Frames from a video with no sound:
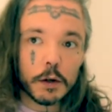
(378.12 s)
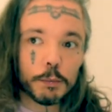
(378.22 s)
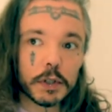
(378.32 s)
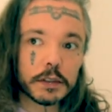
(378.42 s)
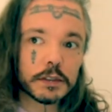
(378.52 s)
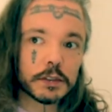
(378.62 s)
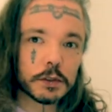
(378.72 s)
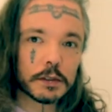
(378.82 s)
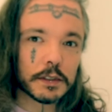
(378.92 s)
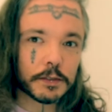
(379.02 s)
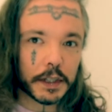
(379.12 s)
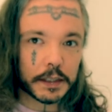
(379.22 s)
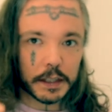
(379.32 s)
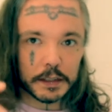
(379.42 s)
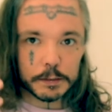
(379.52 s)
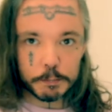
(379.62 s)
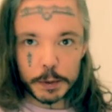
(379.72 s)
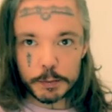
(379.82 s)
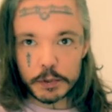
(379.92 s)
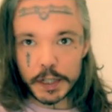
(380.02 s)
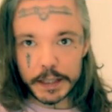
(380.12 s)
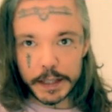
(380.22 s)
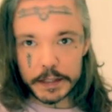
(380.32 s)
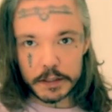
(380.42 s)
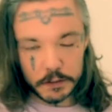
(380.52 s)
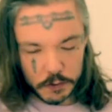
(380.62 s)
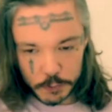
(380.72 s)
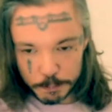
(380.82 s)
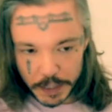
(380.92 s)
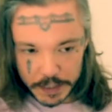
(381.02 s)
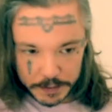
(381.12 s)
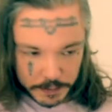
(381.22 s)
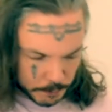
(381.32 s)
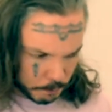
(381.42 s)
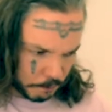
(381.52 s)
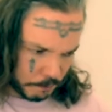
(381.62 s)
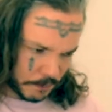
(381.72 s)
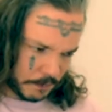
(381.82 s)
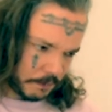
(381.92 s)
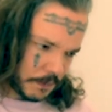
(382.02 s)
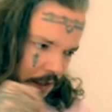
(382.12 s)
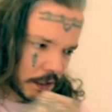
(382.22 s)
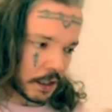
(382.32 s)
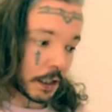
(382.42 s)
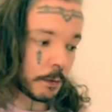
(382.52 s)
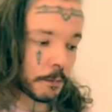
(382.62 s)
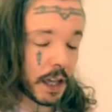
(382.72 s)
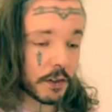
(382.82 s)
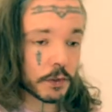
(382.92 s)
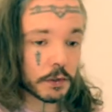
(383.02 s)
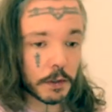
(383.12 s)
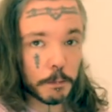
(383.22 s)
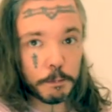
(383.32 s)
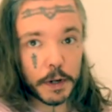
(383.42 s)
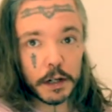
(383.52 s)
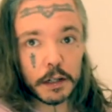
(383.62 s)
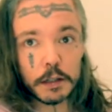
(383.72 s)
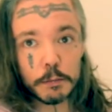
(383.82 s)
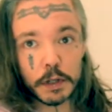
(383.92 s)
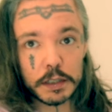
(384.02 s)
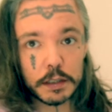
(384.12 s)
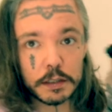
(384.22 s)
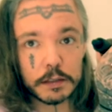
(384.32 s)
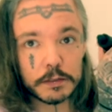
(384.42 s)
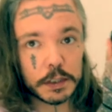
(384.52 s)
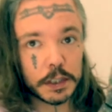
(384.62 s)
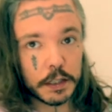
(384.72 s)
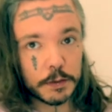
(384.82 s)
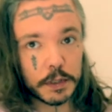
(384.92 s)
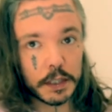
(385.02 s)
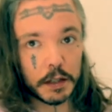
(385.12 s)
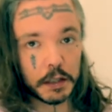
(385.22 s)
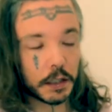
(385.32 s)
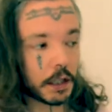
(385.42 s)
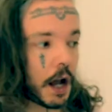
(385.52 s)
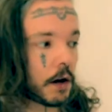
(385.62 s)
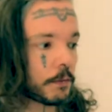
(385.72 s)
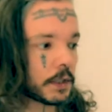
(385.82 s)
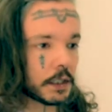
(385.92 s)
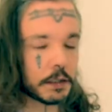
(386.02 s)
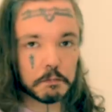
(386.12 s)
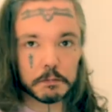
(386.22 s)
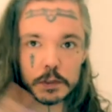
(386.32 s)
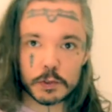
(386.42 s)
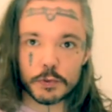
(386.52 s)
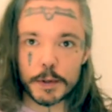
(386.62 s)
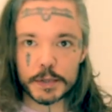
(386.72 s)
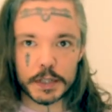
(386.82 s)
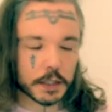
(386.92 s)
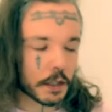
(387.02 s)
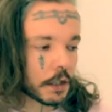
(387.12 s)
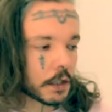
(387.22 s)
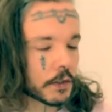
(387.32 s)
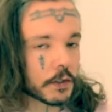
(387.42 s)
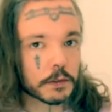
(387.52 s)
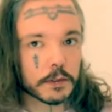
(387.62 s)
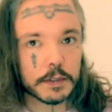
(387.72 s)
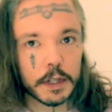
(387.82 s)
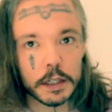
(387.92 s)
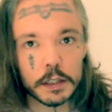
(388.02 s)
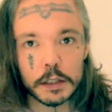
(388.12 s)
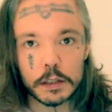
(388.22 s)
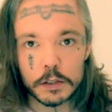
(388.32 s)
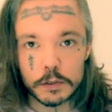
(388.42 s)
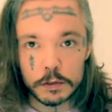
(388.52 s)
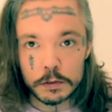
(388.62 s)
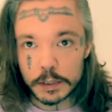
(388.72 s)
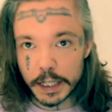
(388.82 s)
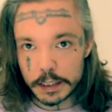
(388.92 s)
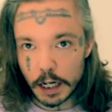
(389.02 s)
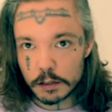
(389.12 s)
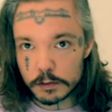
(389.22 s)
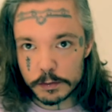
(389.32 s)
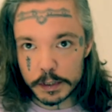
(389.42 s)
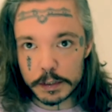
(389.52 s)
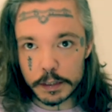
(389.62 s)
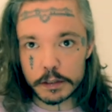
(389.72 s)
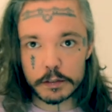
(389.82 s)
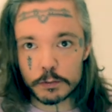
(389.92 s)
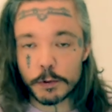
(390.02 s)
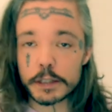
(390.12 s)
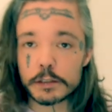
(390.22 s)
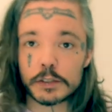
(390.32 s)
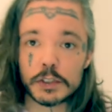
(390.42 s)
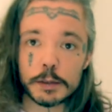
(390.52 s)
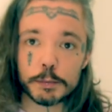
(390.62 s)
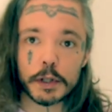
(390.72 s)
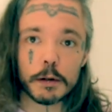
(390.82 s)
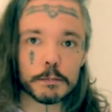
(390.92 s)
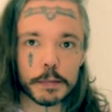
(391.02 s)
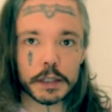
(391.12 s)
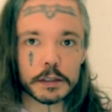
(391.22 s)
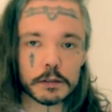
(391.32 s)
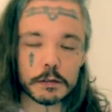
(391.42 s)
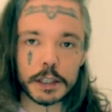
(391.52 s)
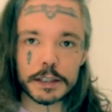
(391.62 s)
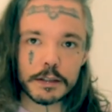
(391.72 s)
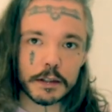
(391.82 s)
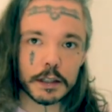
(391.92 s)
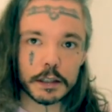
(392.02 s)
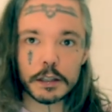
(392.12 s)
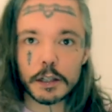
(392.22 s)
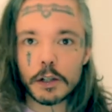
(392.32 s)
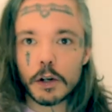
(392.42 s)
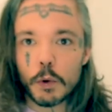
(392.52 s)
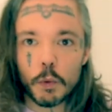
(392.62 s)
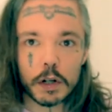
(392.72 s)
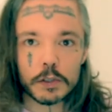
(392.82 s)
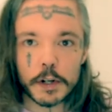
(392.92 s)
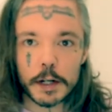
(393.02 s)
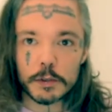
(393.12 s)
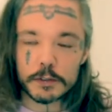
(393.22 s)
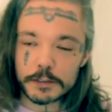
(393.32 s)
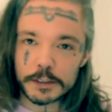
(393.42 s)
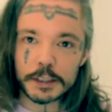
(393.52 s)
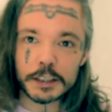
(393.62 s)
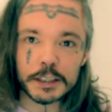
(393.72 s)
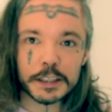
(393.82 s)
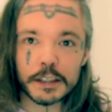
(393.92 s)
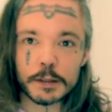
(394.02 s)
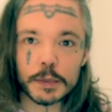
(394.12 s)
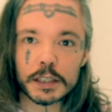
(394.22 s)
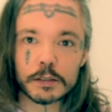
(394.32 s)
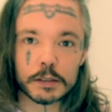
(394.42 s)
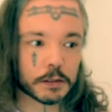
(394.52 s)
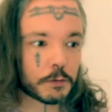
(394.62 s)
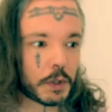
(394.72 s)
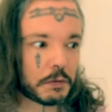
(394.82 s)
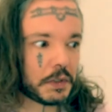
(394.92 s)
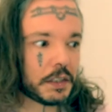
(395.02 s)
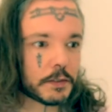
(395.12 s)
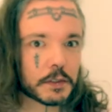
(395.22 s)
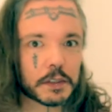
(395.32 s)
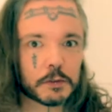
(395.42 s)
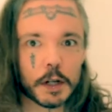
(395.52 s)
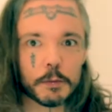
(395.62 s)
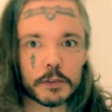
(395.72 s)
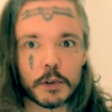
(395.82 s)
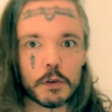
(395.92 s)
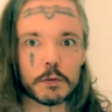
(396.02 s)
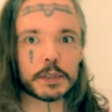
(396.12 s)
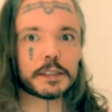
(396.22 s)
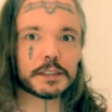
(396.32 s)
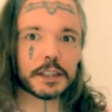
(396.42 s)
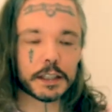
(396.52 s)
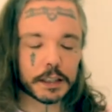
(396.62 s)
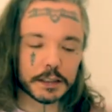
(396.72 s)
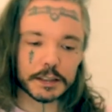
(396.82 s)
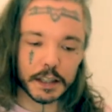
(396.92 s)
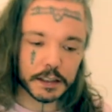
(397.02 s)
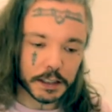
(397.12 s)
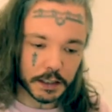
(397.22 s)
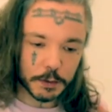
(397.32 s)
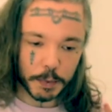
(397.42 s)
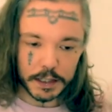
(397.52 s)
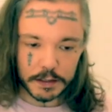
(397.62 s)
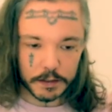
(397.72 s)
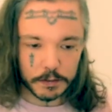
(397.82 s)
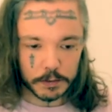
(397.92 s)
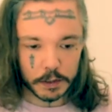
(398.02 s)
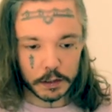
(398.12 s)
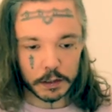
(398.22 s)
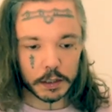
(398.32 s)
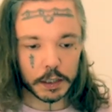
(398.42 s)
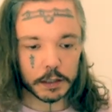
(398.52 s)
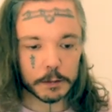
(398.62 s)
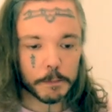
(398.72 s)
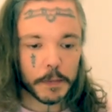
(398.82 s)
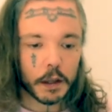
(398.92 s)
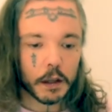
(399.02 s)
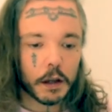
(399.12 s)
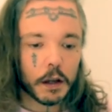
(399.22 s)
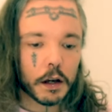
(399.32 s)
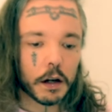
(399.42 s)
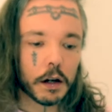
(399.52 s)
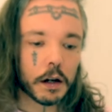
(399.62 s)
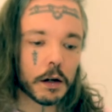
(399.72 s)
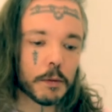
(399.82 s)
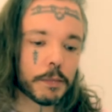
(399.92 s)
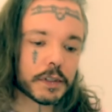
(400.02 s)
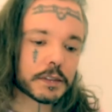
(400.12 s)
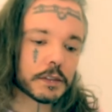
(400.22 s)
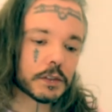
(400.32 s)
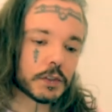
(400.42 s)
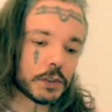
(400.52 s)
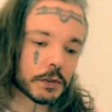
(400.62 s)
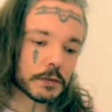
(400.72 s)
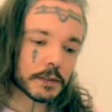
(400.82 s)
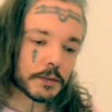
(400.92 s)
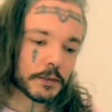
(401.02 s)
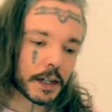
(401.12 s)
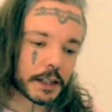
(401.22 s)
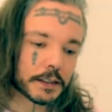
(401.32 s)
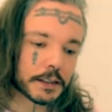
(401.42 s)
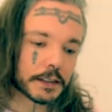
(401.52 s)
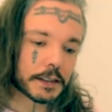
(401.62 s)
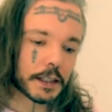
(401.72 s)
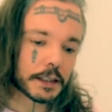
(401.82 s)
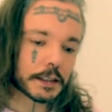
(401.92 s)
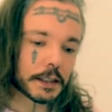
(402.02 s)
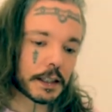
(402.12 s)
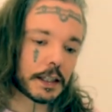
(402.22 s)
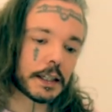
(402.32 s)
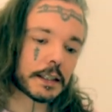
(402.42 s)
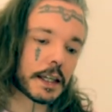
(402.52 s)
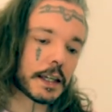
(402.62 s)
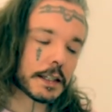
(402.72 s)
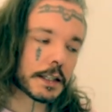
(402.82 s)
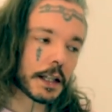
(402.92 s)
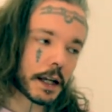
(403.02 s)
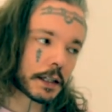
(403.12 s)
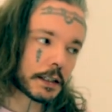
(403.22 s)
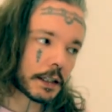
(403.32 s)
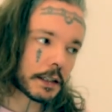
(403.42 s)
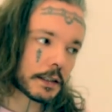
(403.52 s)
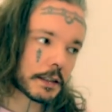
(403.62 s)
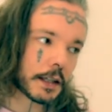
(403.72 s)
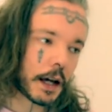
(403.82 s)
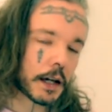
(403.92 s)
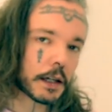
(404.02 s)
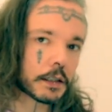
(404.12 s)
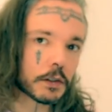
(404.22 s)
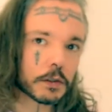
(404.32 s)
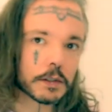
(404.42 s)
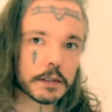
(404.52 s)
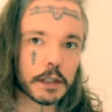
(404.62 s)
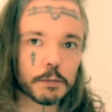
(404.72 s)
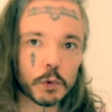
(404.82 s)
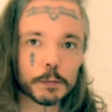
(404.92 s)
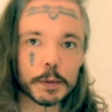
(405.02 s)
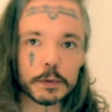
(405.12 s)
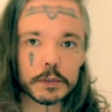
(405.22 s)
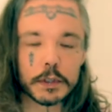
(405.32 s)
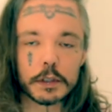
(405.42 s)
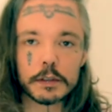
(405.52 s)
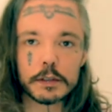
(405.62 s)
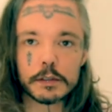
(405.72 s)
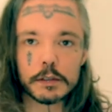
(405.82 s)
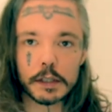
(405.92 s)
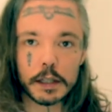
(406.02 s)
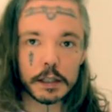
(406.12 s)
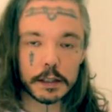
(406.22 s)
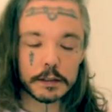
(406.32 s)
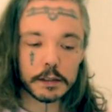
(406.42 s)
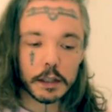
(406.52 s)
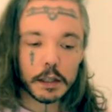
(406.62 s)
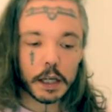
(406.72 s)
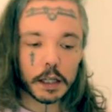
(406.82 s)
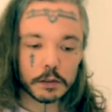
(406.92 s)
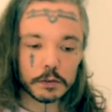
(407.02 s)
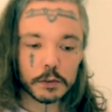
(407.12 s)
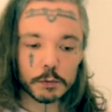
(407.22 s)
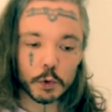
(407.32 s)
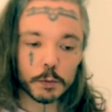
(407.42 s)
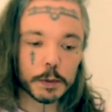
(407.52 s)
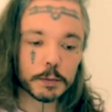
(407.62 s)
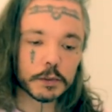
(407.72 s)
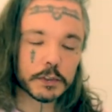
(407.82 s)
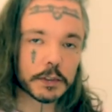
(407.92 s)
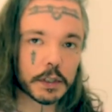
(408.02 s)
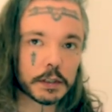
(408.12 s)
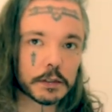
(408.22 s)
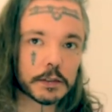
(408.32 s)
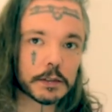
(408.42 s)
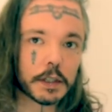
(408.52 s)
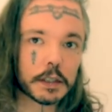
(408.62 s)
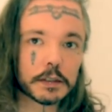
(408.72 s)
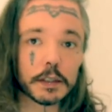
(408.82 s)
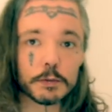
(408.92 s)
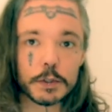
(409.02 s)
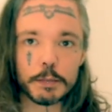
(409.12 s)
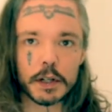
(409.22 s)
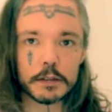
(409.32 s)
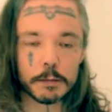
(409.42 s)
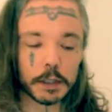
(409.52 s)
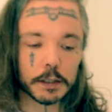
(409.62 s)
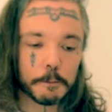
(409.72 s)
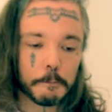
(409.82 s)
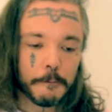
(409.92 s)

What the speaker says: But due to the fact that people had less to spend, if you compare a bottle of GHB and how many trips, so to say, you get out of it, it's rather cheap compared to, let's say, 1 gram of ketamine, or even a gram of coke, which is like insanely expensive here. But due to the fact that it is like that, I noticed that more people started to take it, and also more people started to take it irresponsibly.